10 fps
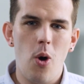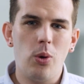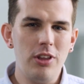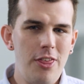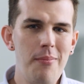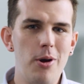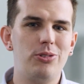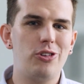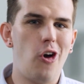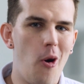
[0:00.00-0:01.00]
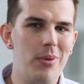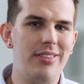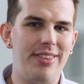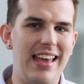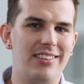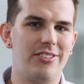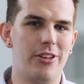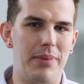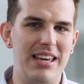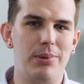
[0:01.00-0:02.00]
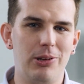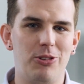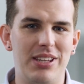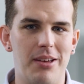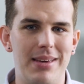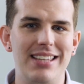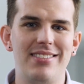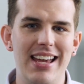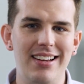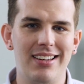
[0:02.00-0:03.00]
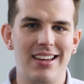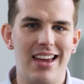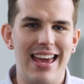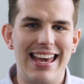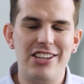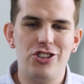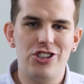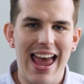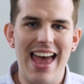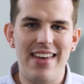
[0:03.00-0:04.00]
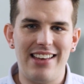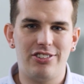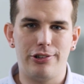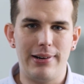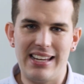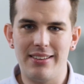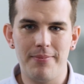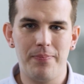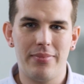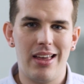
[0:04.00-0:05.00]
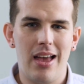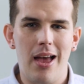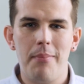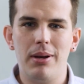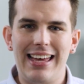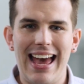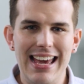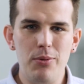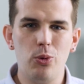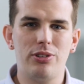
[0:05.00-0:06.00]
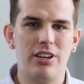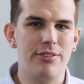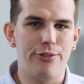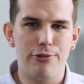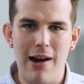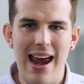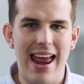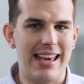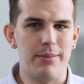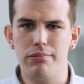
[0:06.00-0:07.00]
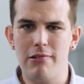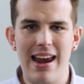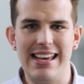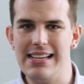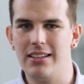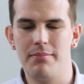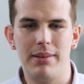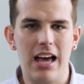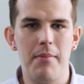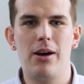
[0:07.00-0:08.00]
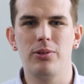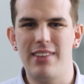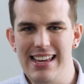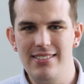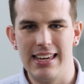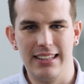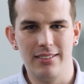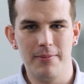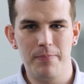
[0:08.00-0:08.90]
One of the most common things that people do in a meeting is share their screen, but cables can fray, break, and become outdated.